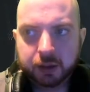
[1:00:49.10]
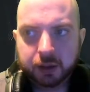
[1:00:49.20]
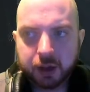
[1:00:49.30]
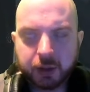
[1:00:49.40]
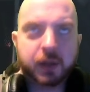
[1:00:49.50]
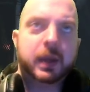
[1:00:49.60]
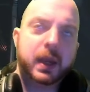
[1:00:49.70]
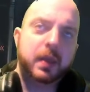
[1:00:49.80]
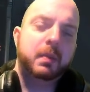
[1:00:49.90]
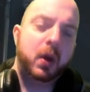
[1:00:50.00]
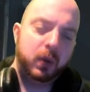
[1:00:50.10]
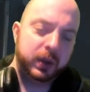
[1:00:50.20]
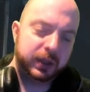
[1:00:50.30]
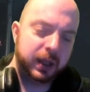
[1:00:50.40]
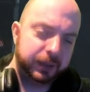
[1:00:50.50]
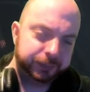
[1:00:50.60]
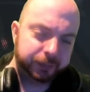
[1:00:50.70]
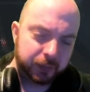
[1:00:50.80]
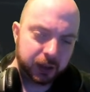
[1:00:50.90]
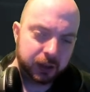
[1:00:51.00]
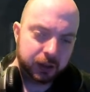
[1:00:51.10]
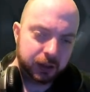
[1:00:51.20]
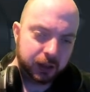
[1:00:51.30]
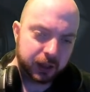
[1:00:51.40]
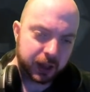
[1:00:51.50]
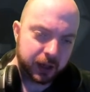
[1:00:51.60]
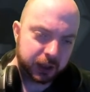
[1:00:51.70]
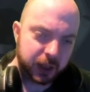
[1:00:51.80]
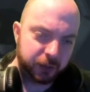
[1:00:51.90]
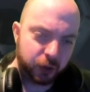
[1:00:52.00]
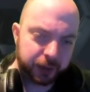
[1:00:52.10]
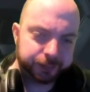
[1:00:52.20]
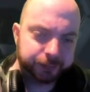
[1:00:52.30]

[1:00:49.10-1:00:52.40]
I would hope they get the mole as the ownership for it.